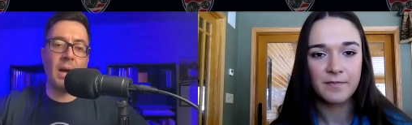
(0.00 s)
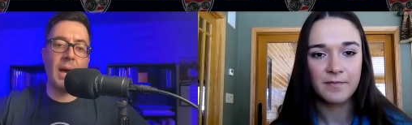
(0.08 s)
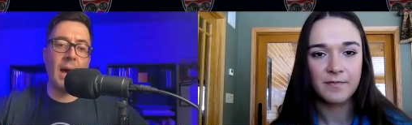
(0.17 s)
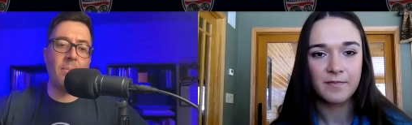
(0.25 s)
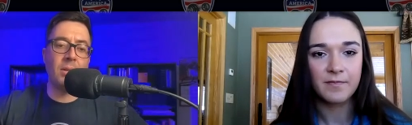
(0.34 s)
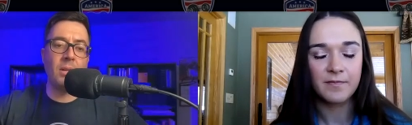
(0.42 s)
Speaker 1: what
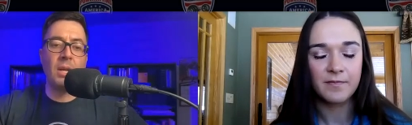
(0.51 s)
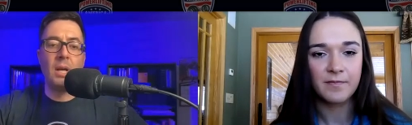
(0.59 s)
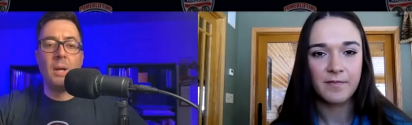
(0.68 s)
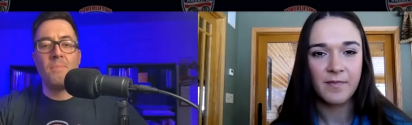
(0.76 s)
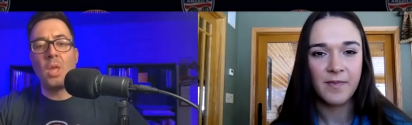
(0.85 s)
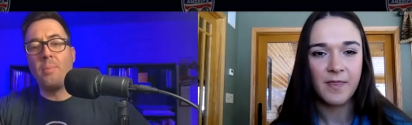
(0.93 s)
happened
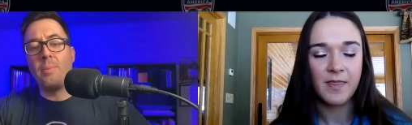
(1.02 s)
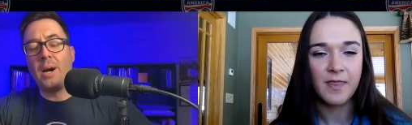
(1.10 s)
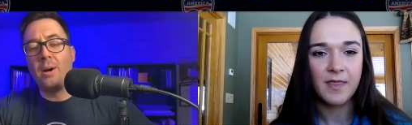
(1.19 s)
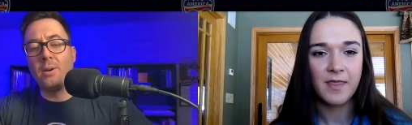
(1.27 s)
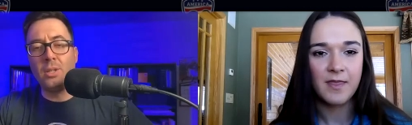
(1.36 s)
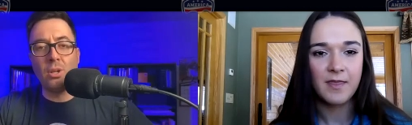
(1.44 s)

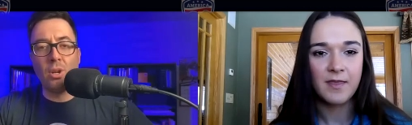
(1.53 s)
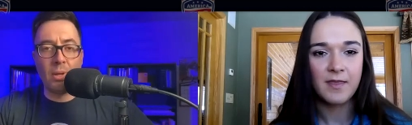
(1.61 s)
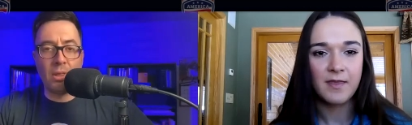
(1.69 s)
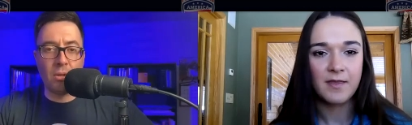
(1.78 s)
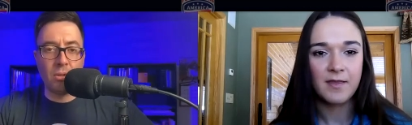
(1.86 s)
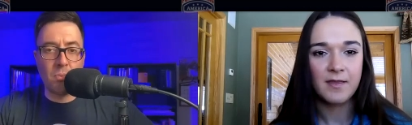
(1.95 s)
about, you know, with
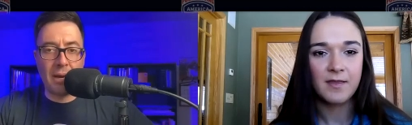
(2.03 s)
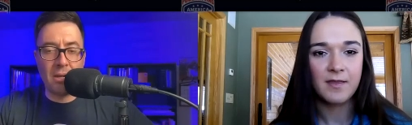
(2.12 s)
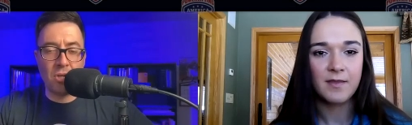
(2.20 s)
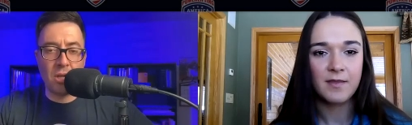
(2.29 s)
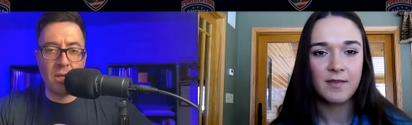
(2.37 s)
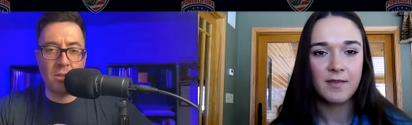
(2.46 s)
those
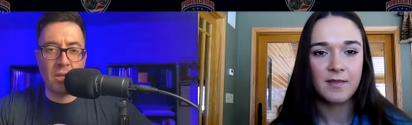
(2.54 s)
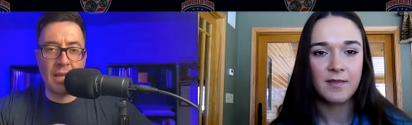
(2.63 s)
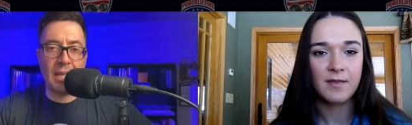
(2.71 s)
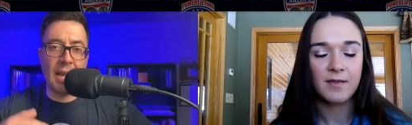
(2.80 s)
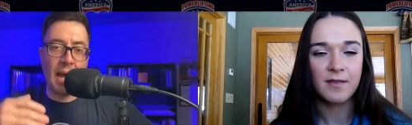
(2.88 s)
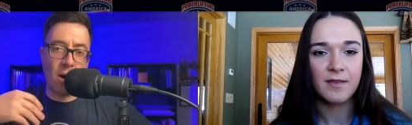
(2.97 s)
benches and then
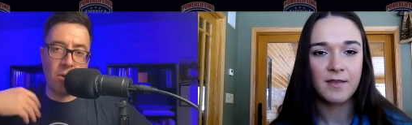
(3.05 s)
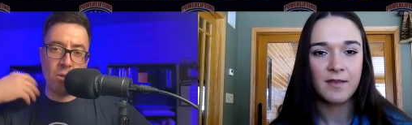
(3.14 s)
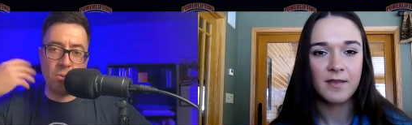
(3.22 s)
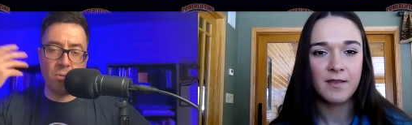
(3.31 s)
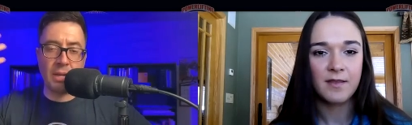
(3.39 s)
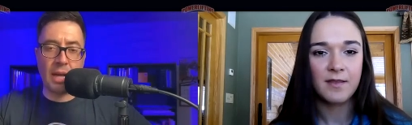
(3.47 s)
how you
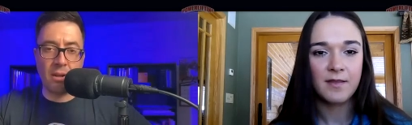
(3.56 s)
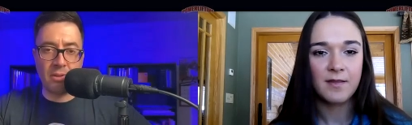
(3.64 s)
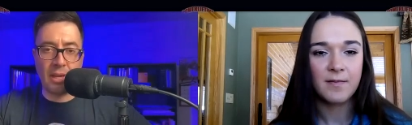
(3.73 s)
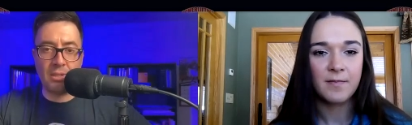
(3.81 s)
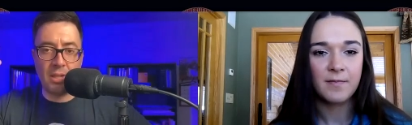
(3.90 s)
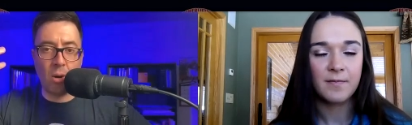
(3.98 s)
kind of like
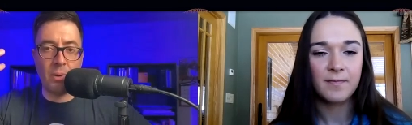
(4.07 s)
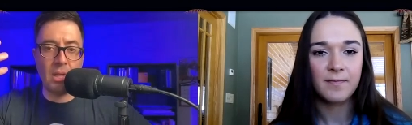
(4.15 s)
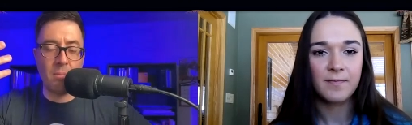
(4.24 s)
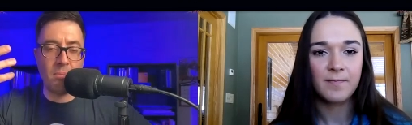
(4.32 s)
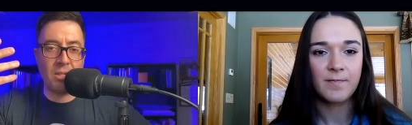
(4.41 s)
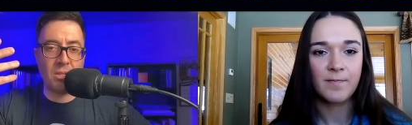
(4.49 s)
dealt with it
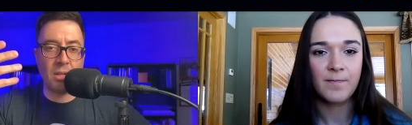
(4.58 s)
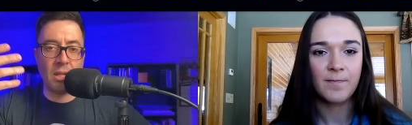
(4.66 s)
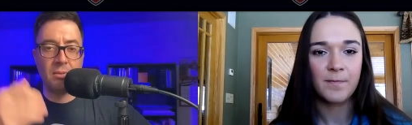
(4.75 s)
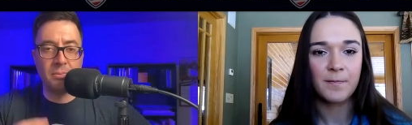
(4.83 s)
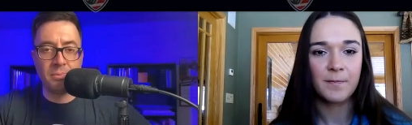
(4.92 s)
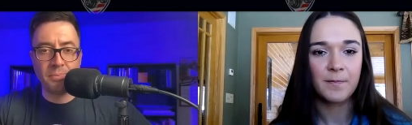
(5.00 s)
mentally.
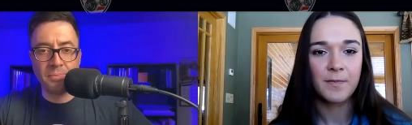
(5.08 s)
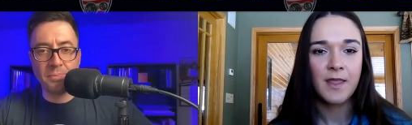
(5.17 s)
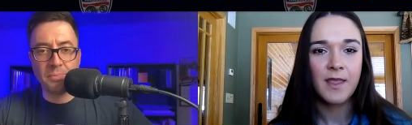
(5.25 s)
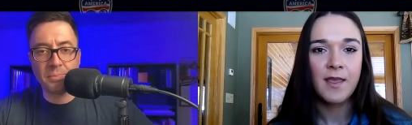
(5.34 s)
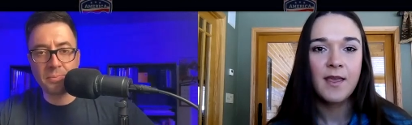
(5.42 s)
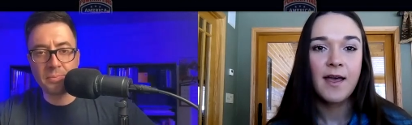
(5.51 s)

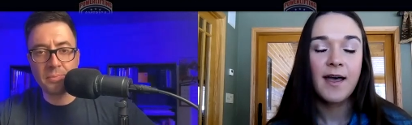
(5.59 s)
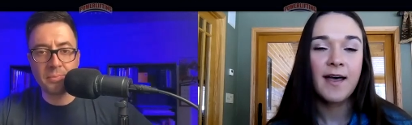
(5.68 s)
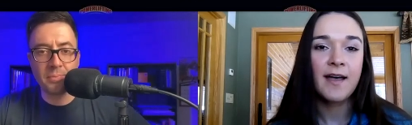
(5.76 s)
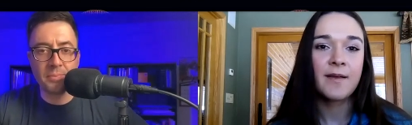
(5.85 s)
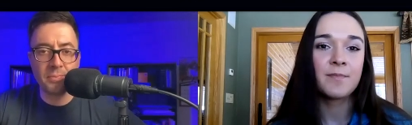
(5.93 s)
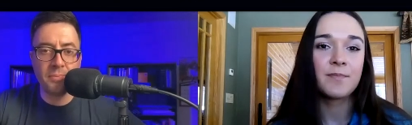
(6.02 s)

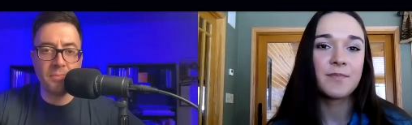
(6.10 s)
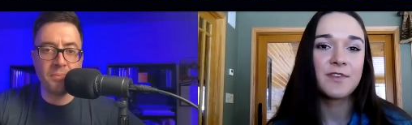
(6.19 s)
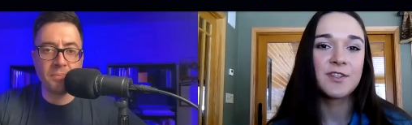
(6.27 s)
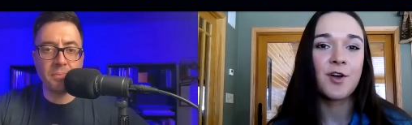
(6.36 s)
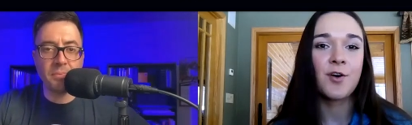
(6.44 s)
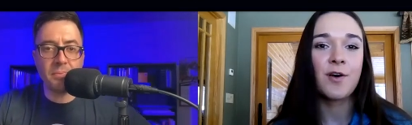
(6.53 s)
Speaker 2: Um,
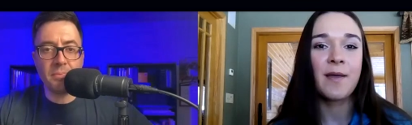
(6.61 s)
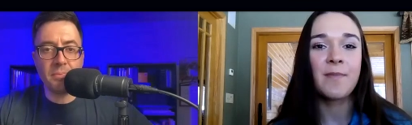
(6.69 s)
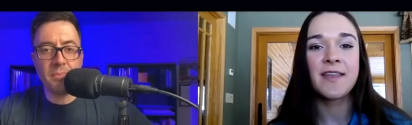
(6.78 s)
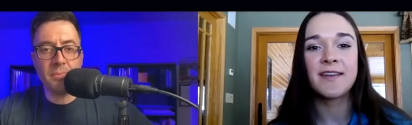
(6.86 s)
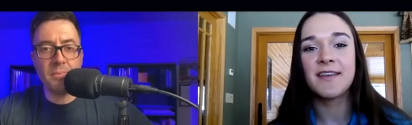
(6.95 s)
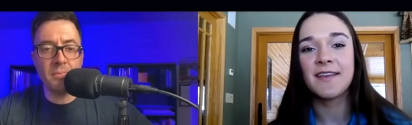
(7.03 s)
so I
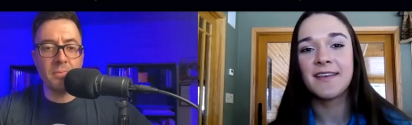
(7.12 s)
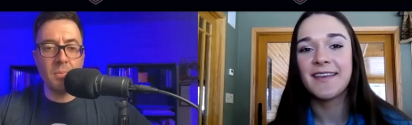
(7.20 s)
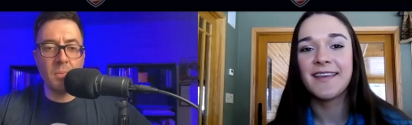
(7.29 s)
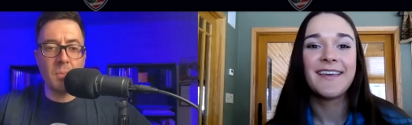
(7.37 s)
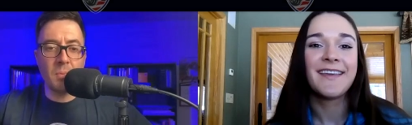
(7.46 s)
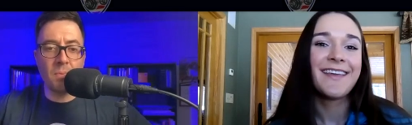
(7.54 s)
mean,
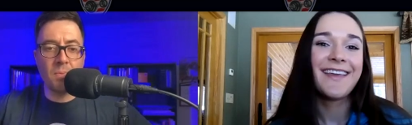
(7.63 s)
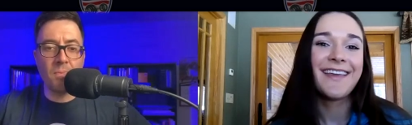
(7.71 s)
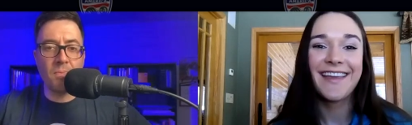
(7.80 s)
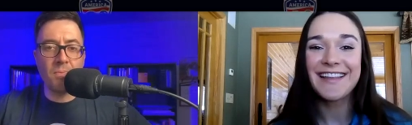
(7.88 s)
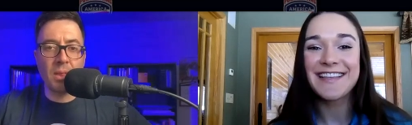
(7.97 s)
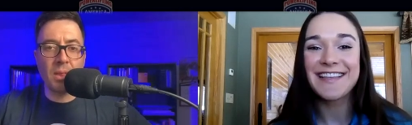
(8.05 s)

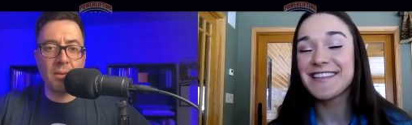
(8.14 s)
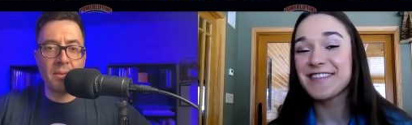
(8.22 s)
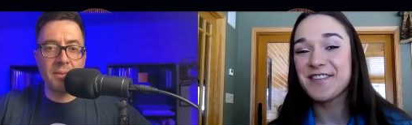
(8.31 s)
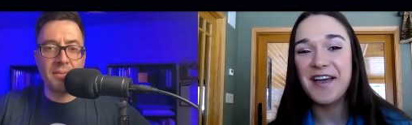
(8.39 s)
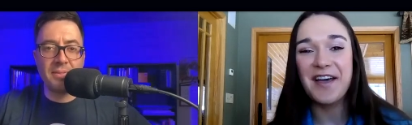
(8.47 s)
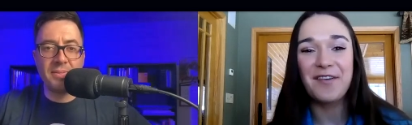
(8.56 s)
it's
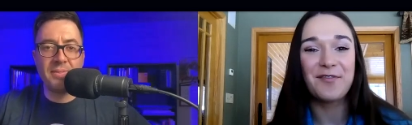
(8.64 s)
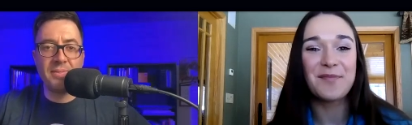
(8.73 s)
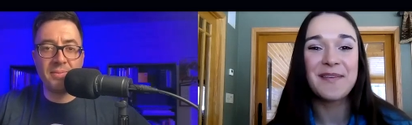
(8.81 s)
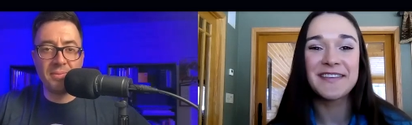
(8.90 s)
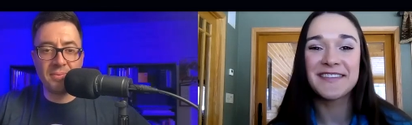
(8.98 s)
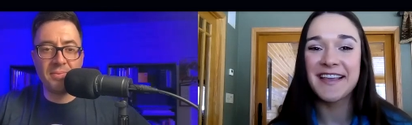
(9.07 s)
it's tough
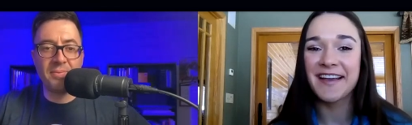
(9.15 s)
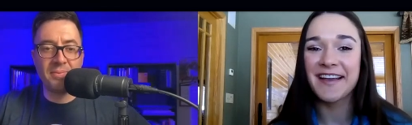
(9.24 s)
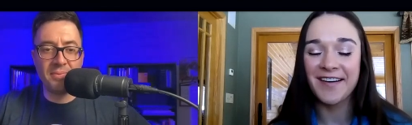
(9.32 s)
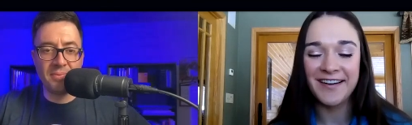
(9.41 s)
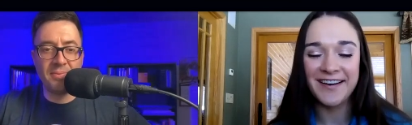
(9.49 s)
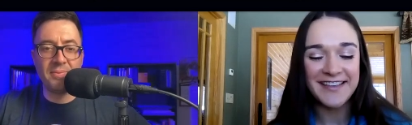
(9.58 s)
missing
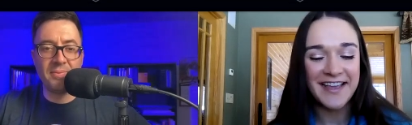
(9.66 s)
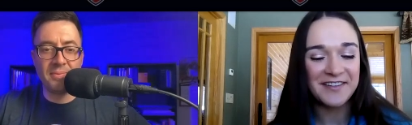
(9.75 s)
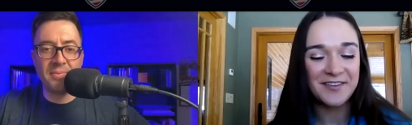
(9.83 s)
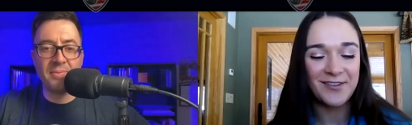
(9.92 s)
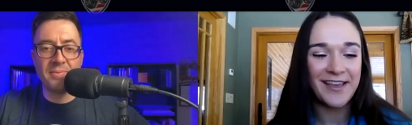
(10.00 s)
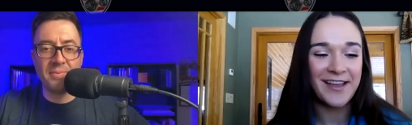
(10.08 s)
on a
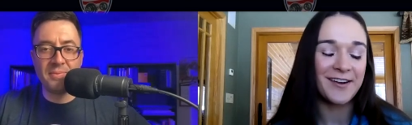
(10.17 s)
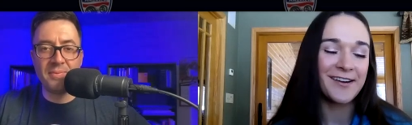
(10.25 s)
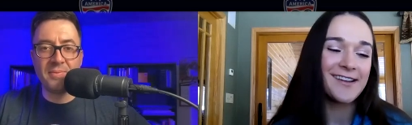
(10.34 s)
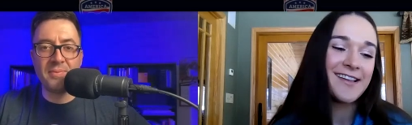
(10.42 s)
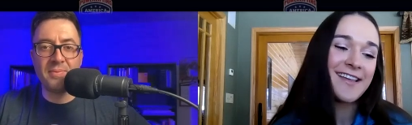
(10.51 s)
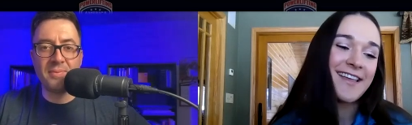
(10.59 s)
technical
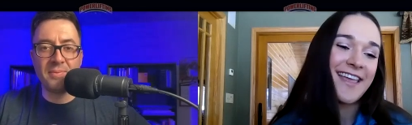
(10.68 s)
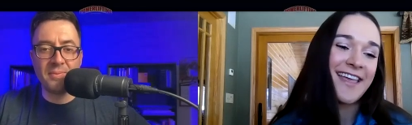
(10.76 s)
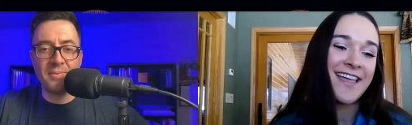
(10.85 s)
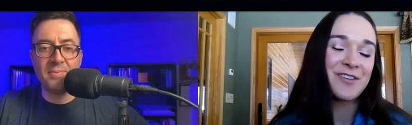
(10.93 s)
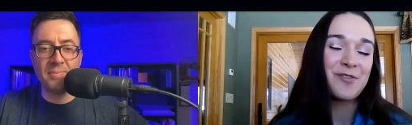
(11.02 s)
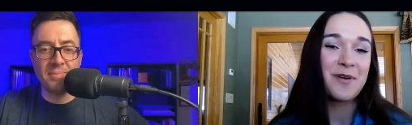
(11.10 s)
error
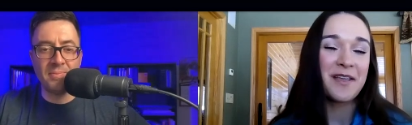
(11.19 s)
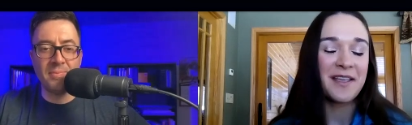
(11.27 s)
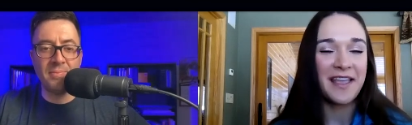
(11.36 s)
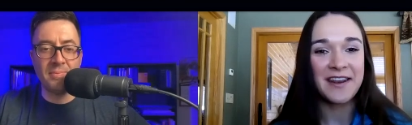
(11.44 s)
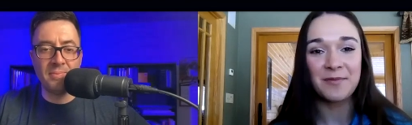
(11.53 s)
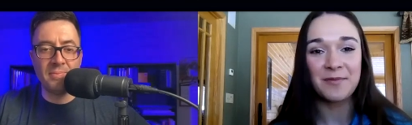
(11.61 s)
and mm-hmm. going